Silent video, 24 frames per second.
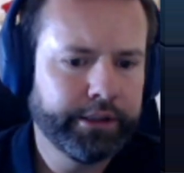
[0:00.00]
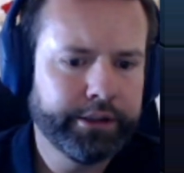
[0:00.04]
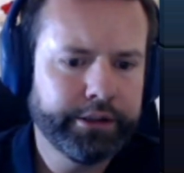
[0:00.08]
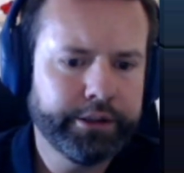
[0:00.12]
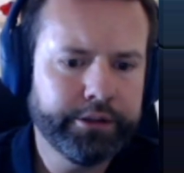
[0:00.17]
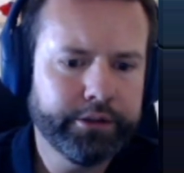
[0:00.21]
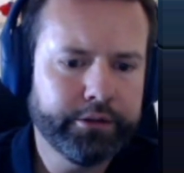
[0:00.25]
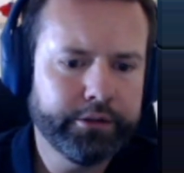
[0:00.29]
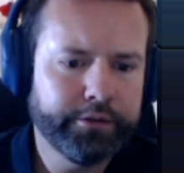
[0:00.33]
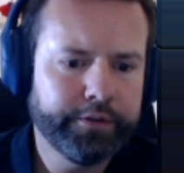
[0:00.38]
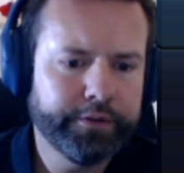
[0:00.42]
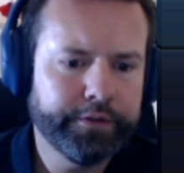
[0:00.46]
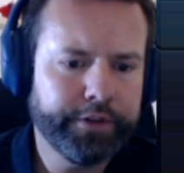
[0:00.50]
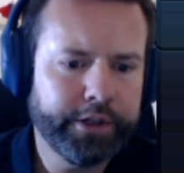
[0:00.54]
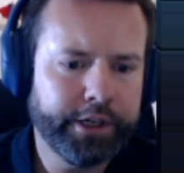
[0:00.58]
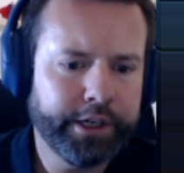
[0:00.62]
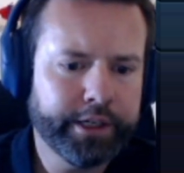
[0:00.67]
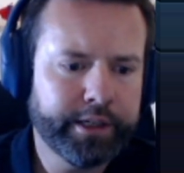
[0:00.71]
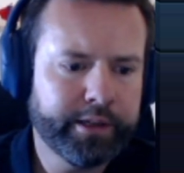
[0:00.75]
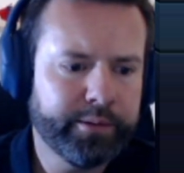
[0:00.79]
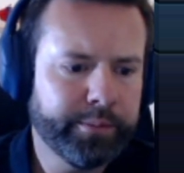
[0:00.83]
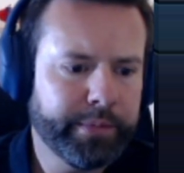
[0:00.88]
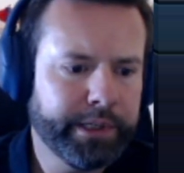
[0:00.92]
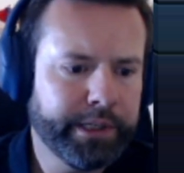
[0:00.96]
You'll
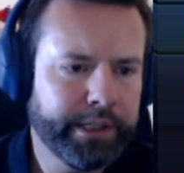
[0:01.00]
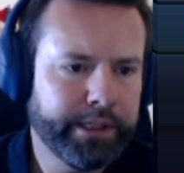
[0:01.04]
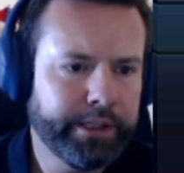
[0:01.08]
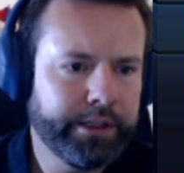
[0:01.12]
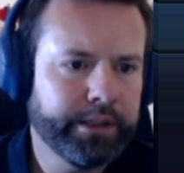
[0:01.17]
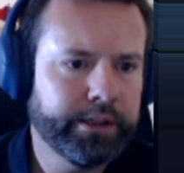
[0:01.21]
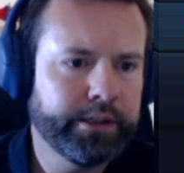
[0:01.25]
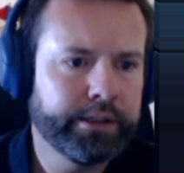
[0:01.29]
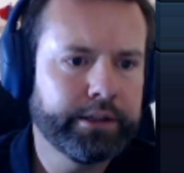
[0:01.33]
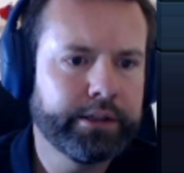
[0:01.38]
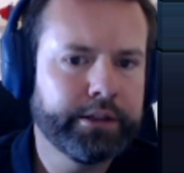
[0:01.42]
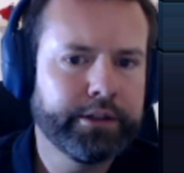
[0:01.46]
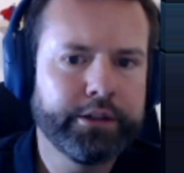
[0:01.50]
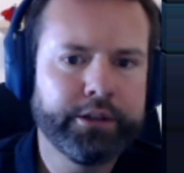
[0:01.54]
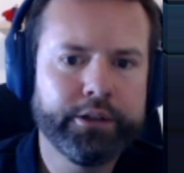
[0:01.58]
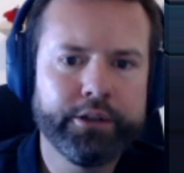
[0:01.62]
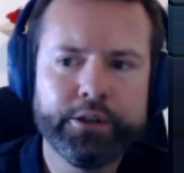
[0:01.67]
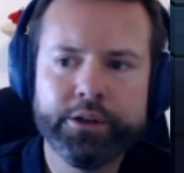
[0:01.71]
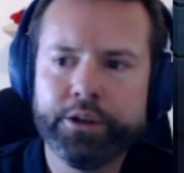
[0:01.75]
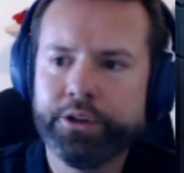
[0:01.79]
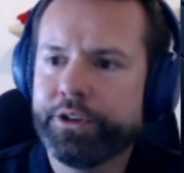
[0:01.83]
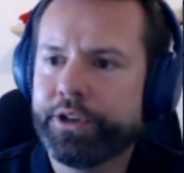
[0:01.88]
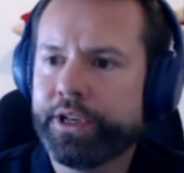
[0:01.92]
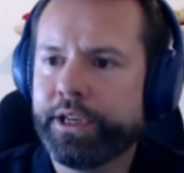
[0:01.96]
find me
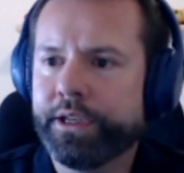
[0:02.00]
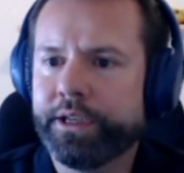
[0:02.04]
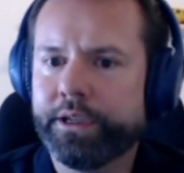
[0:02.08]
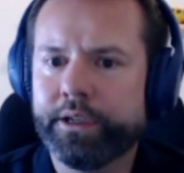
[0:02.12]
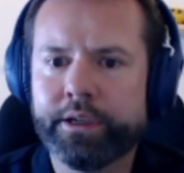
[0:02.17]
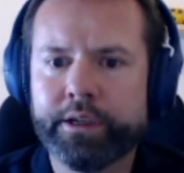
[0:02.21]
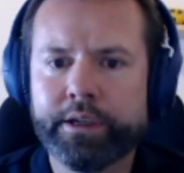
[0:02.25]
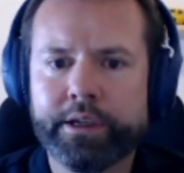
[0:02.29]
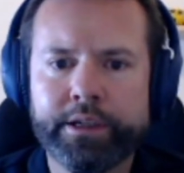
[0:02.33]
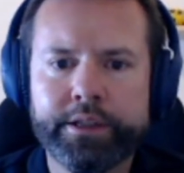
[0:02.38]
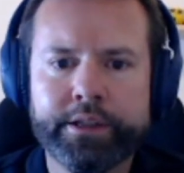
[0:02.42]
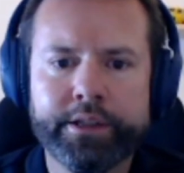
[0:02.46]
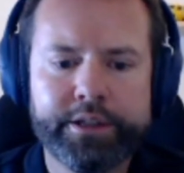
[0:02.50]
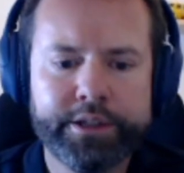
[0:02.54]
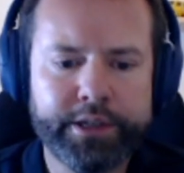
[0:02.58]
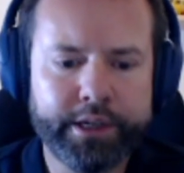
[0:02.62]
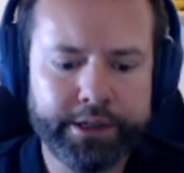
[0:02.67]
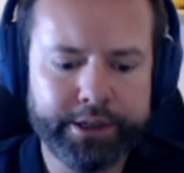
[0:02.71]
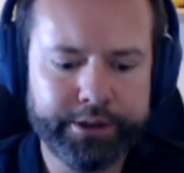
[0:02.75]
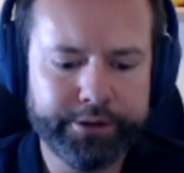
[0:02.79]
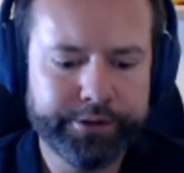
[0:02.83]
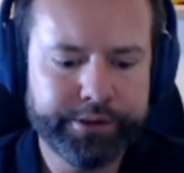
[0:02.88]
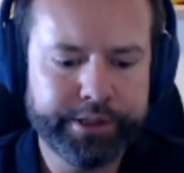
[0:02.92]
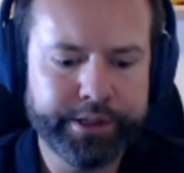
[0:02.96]
lurking in the
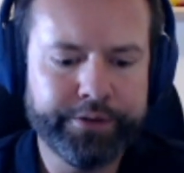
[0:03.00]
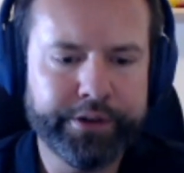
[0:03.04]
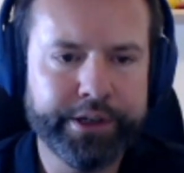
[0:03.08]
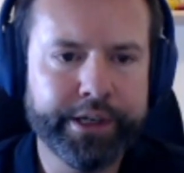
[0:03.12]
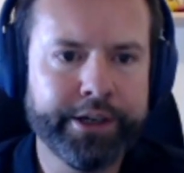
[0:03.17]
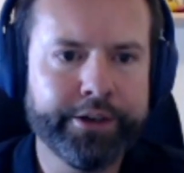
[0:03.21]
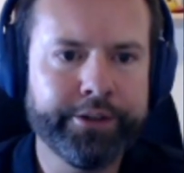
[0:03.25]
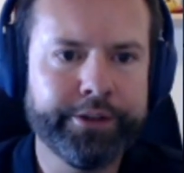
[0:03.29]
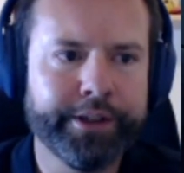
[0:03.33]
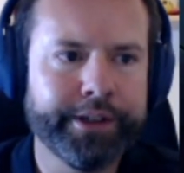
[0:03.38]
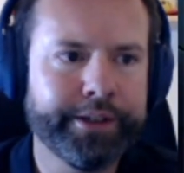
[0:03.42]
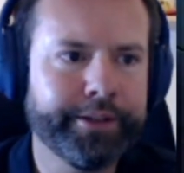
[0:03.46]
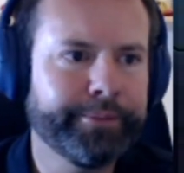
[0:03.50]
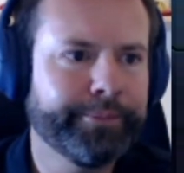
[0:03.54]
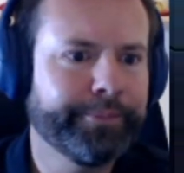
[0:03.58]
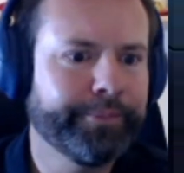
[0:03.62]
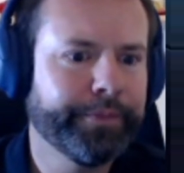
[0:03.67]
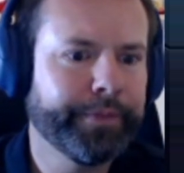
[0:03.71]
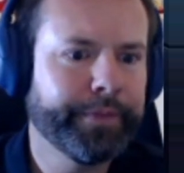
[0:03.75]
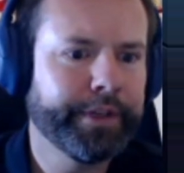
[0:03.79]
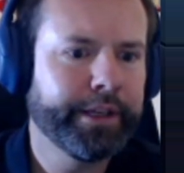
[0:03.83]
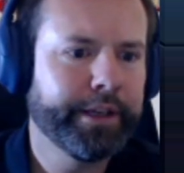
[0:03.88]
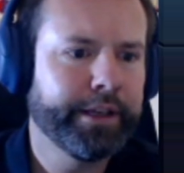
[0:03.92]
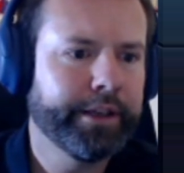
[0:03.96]
shadows every now and then
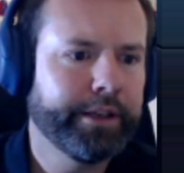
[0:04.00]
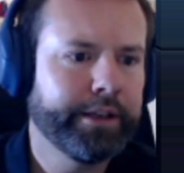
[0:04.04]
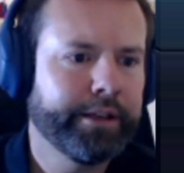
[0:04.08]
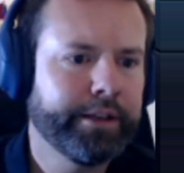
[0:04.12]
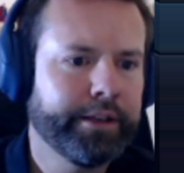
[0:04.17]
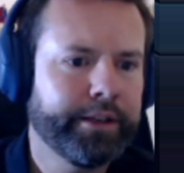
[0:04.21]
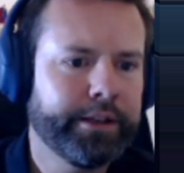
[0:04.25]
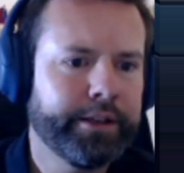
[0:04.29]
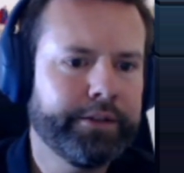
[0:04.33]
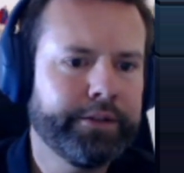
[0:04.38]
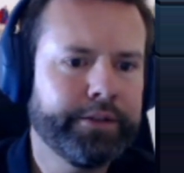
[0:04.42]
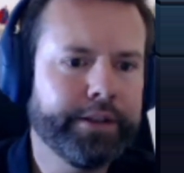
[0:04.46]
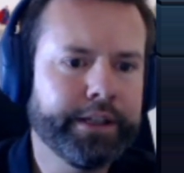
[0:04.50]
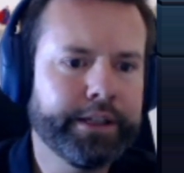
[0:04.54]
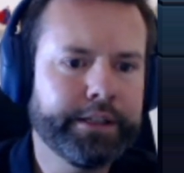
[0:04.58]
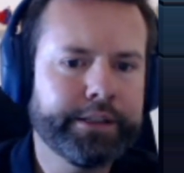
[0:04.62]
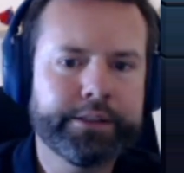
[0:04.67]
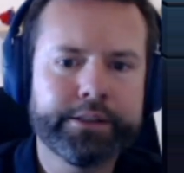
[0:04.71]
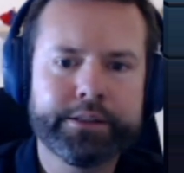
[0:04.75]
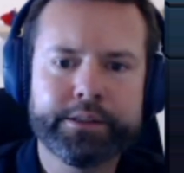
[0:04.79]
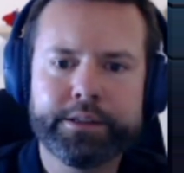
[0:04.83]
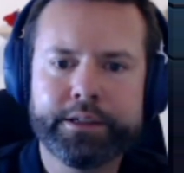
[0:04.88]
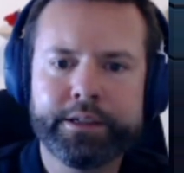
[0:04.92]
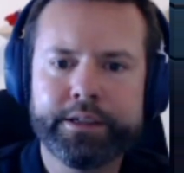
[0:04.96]
if
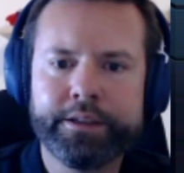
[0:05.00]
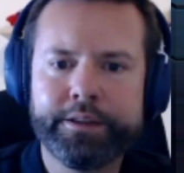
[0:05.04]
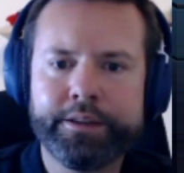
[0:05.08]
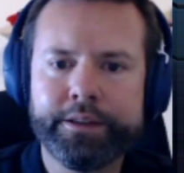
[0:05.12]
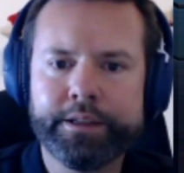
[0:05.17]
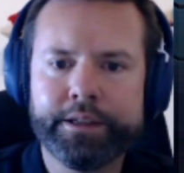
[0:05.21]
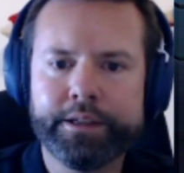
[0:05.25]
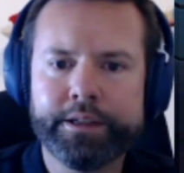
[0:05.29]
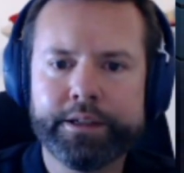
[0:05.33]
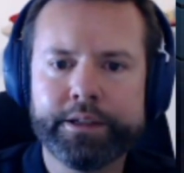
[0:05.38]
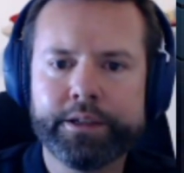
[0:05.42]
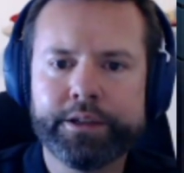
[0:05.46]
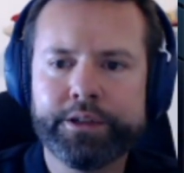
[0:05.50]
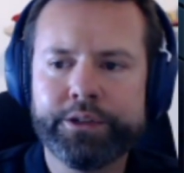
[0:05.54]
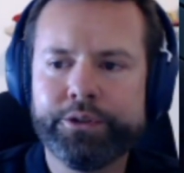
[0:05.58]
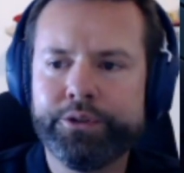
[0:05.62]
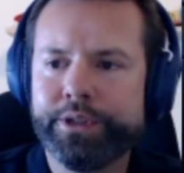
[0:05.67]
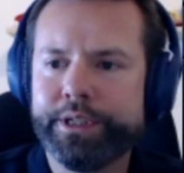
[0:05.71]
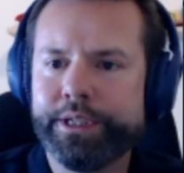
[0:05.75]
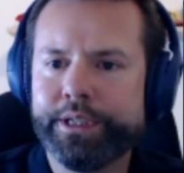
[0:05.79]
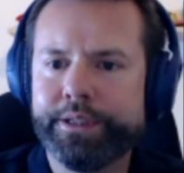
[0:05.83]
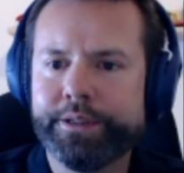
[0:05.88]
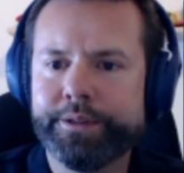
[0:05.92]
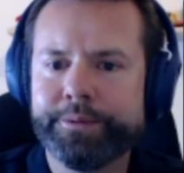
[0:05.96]
there's anything you
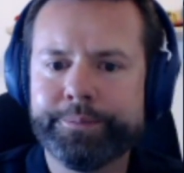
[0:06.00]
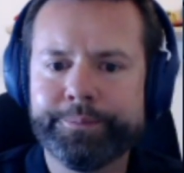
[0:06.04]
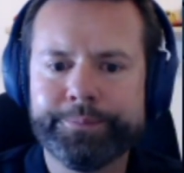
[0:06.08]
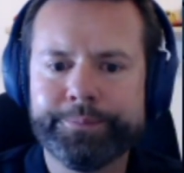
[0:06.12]
need.